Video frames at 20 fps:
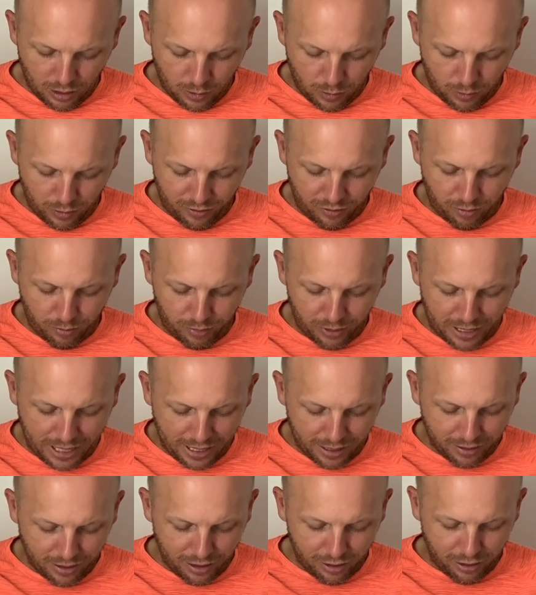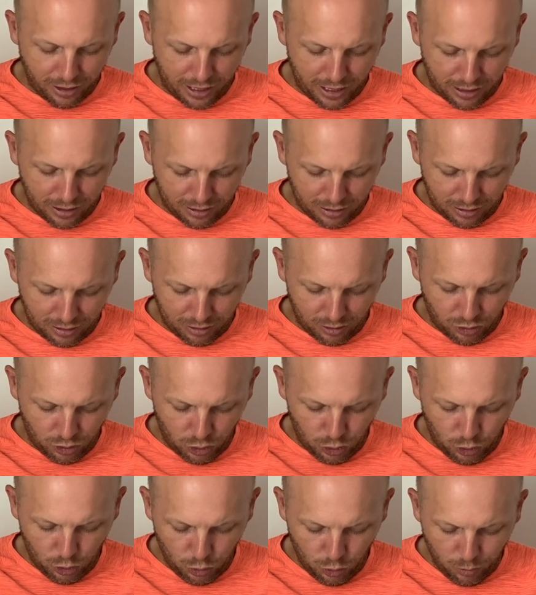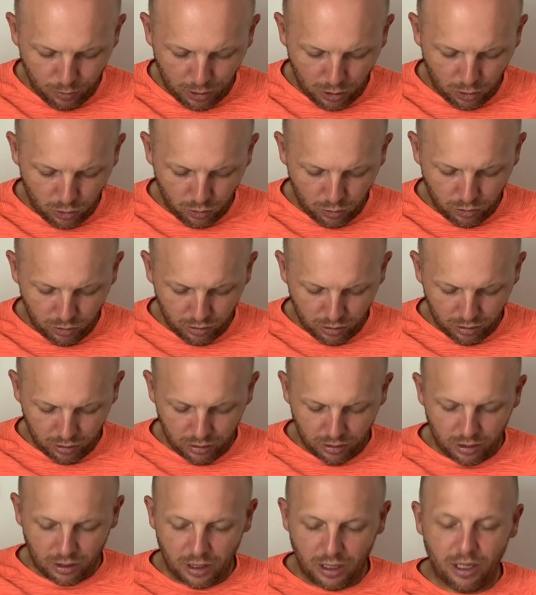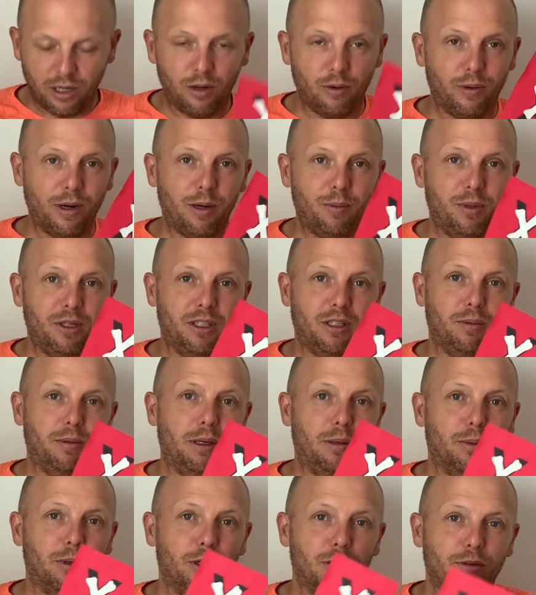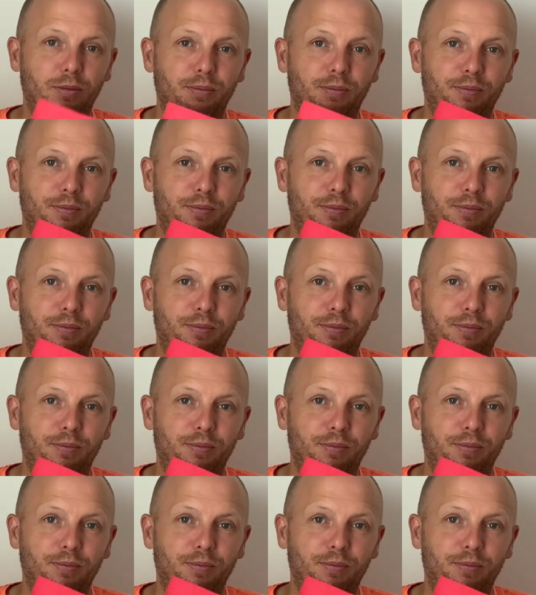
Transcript: We have the black letter X, 2 bones, and a red piece of paper.